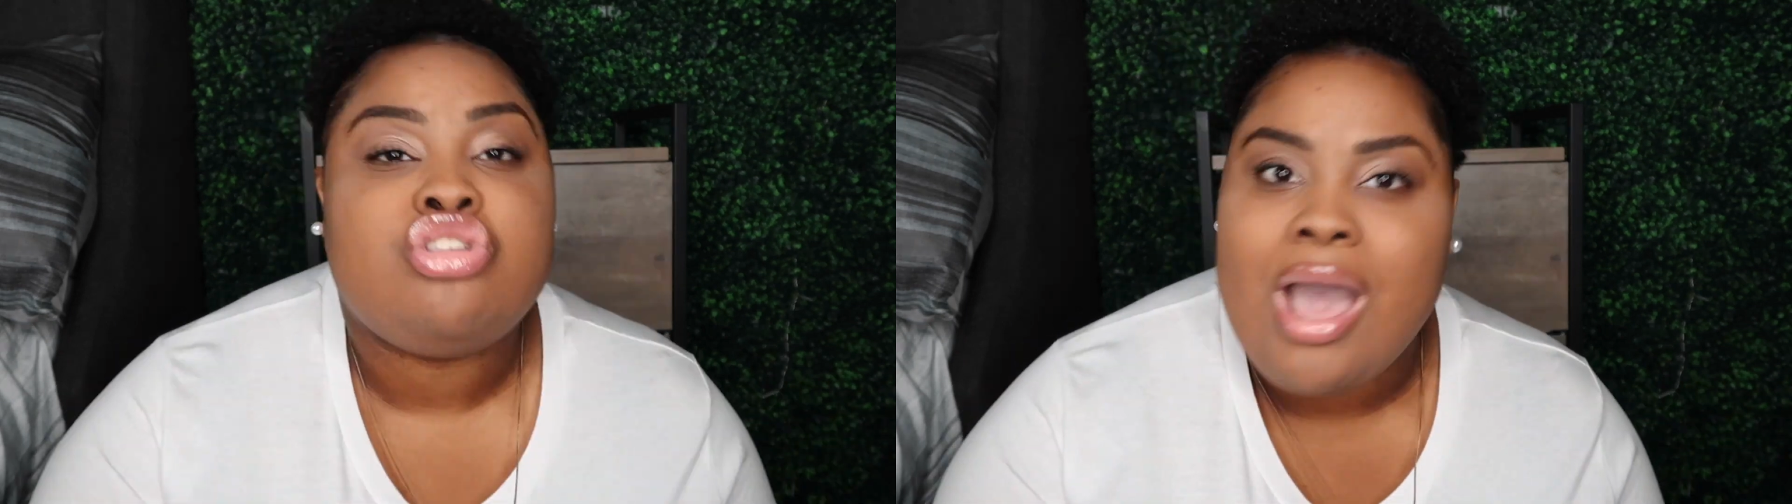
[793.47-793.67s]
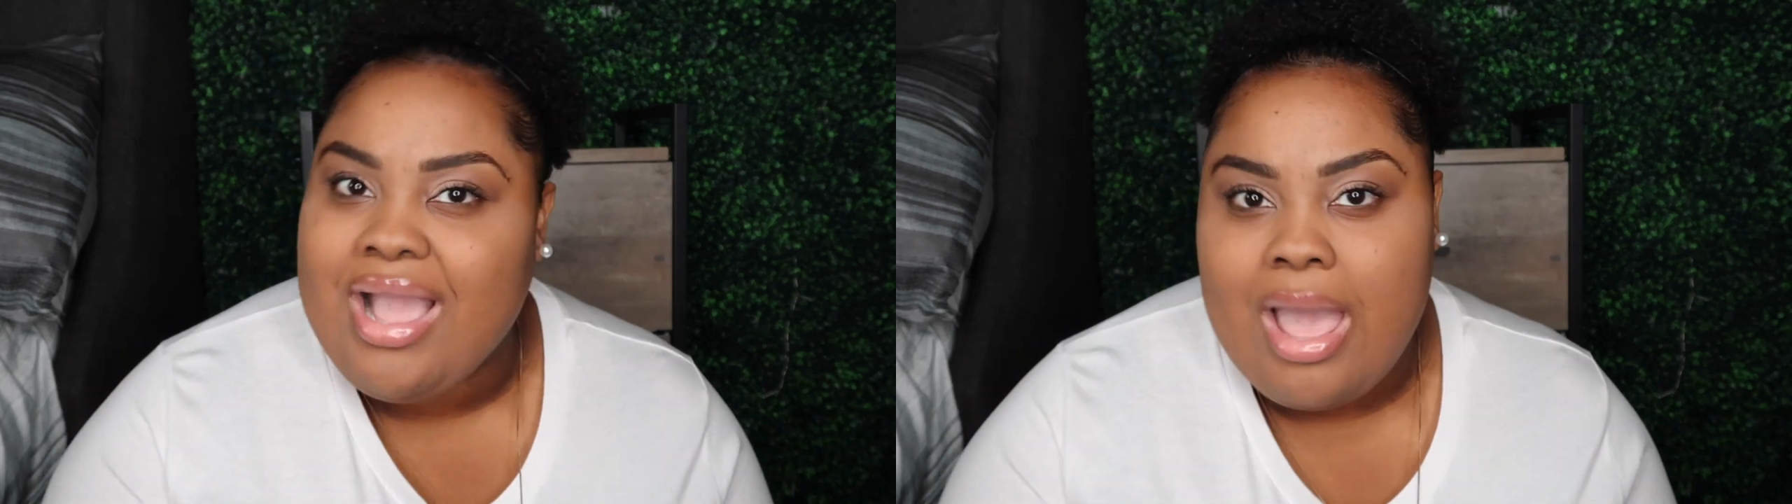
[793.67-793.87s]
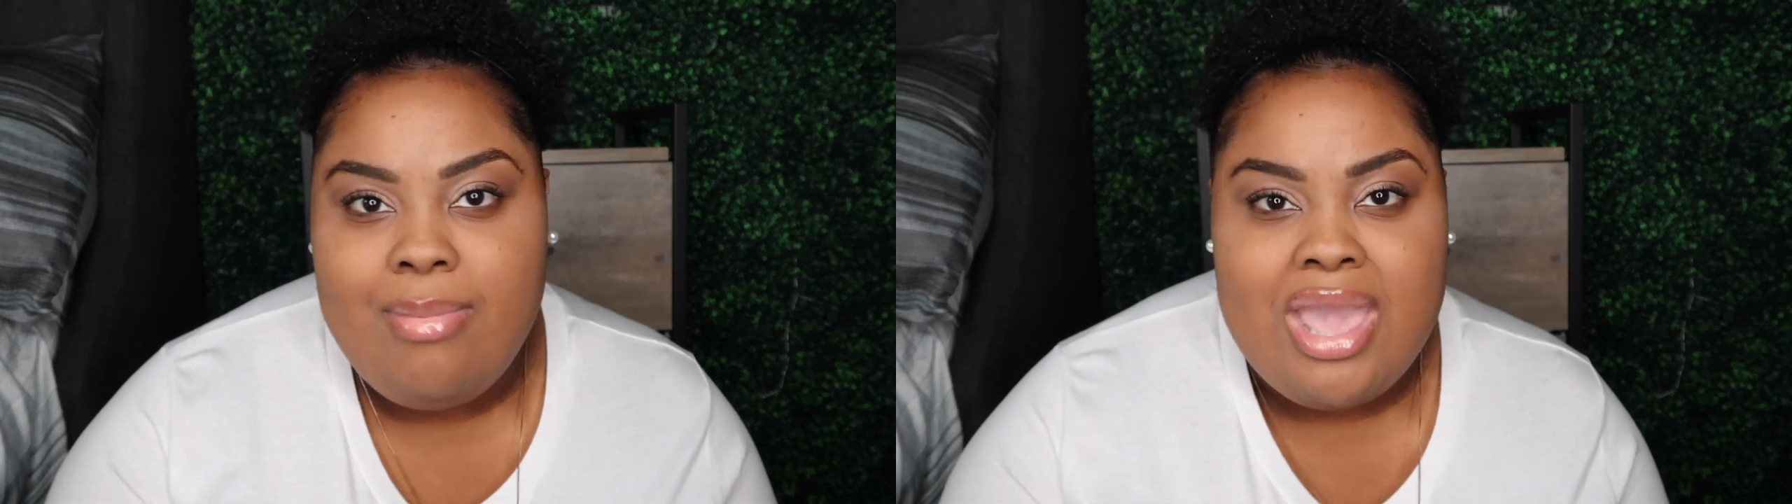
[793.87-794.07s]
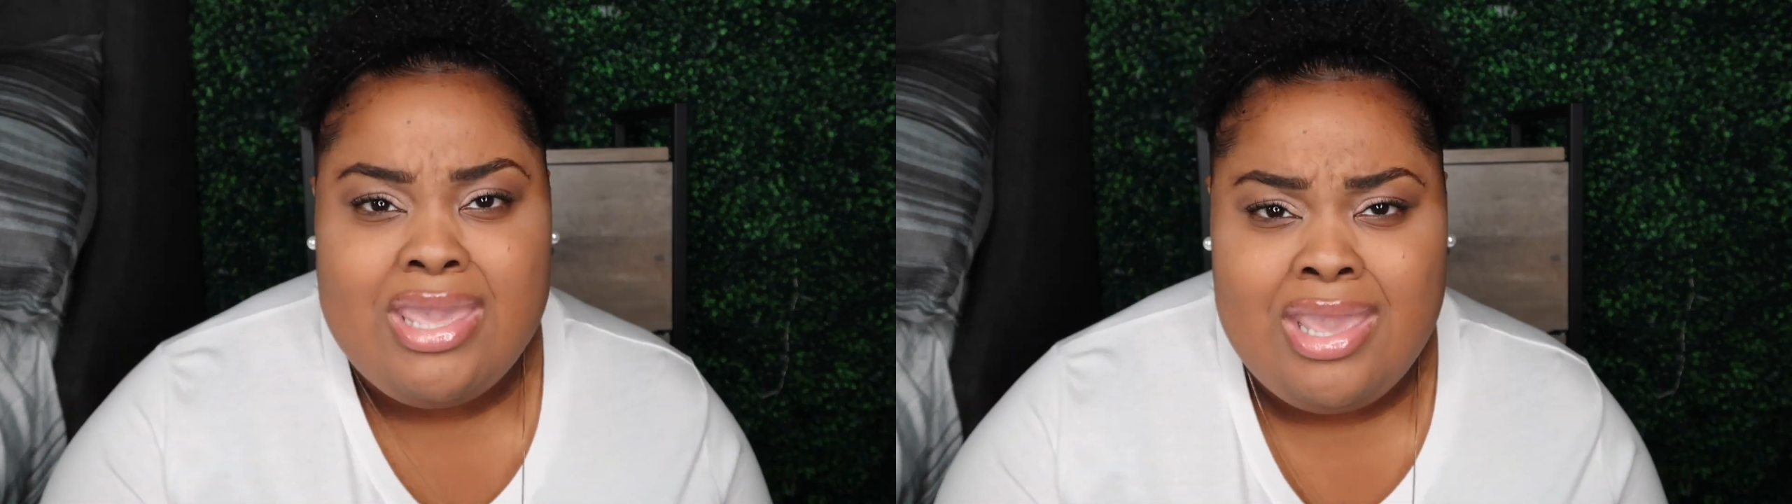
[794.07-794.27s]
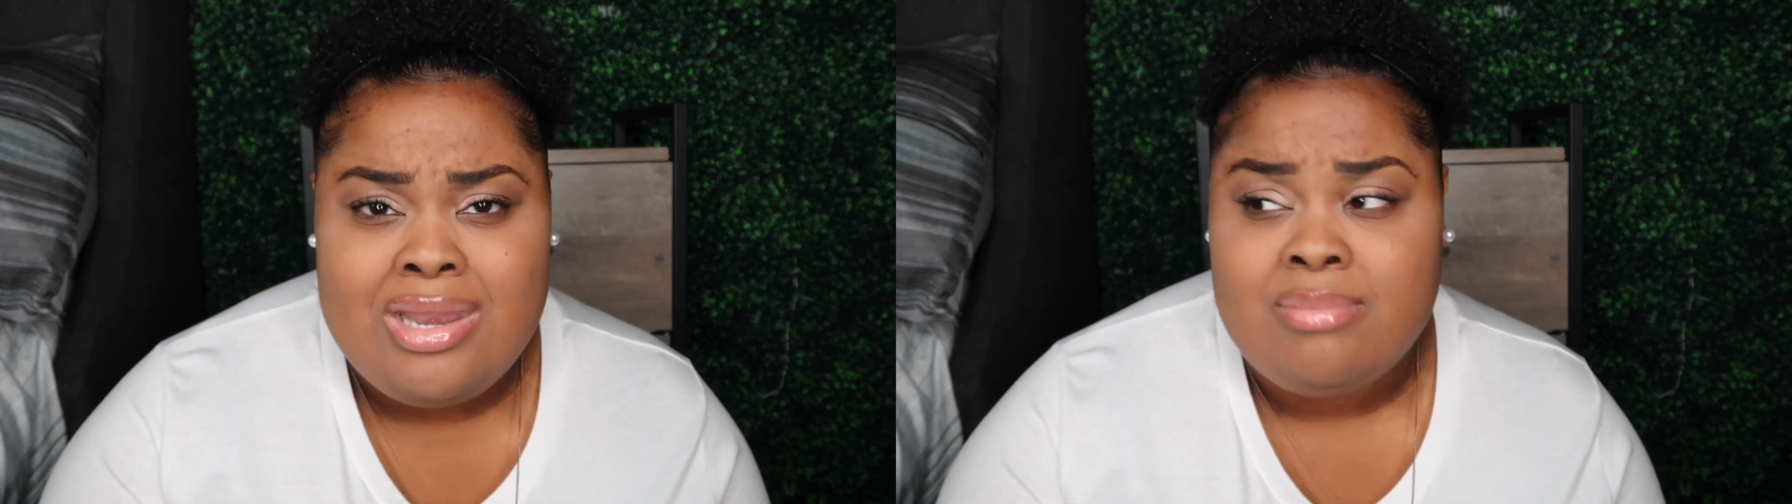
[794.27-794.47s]
So I got
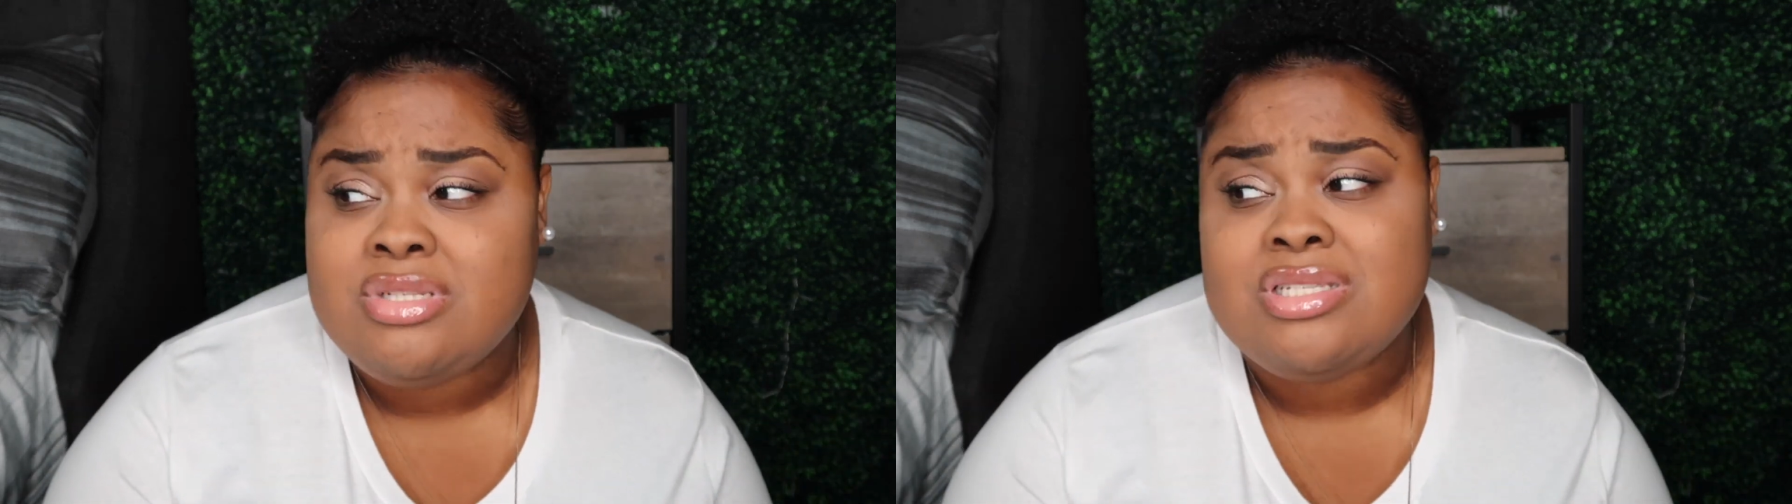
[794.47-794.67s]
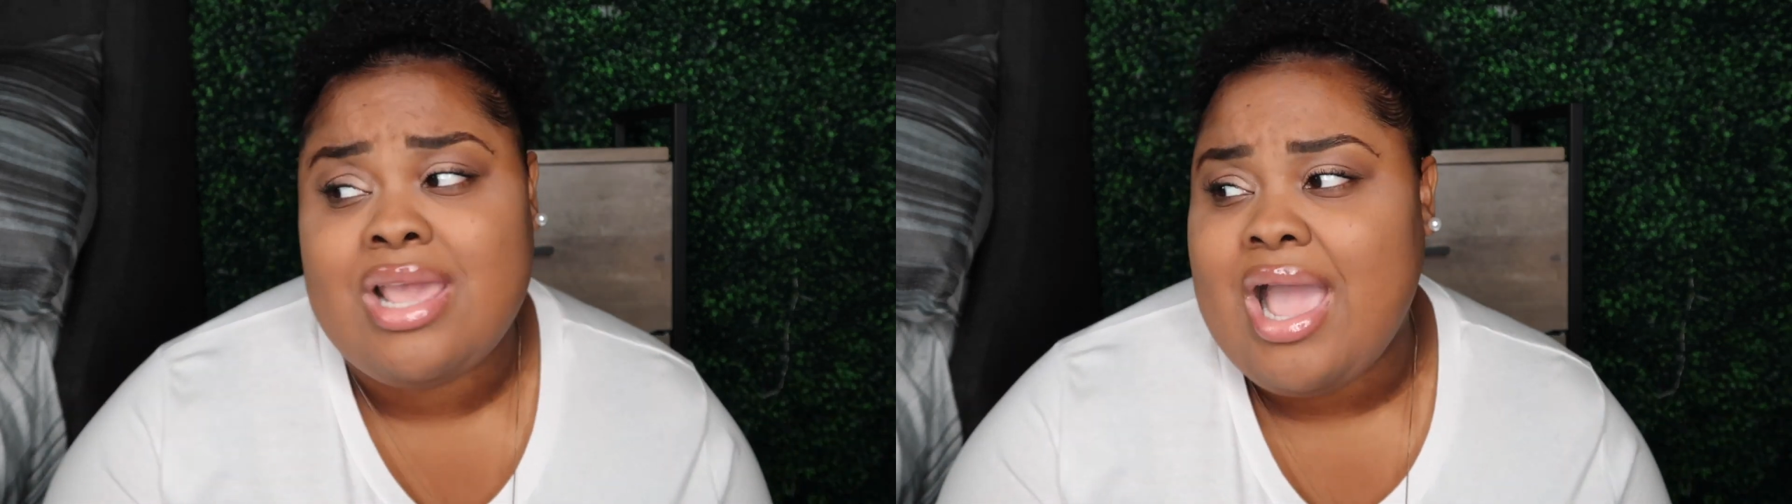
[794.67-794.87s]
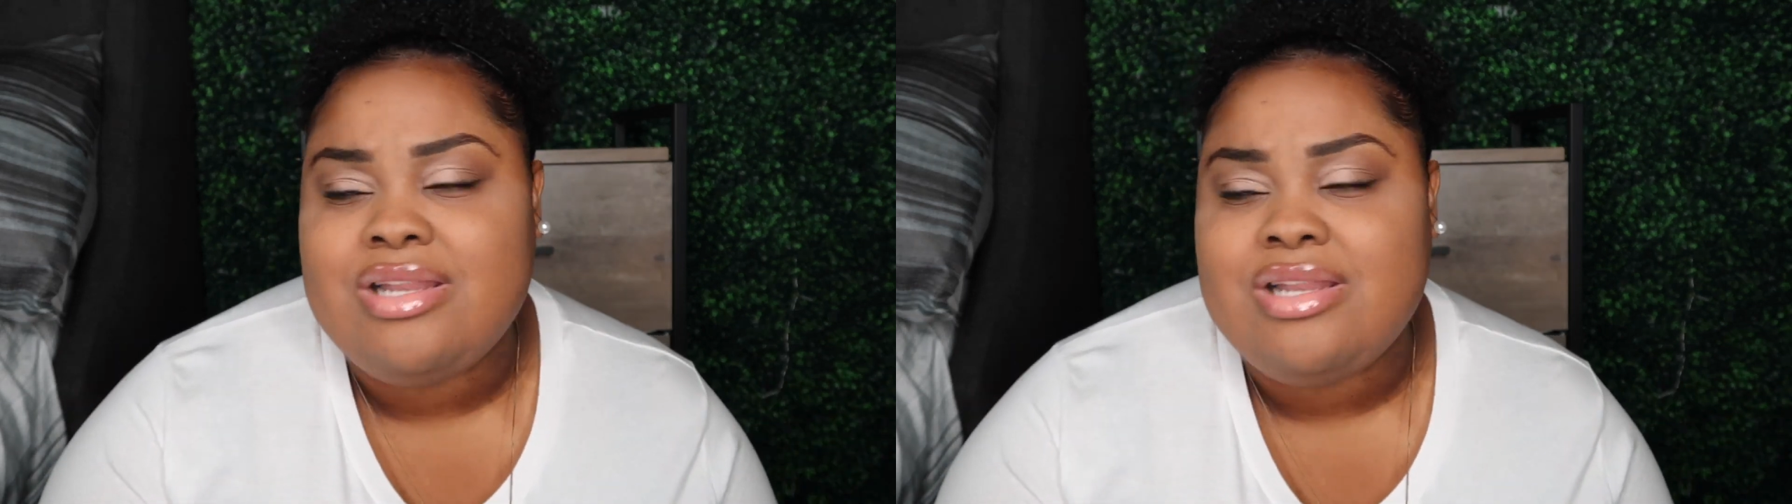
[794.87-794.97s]
back in. I'm just like,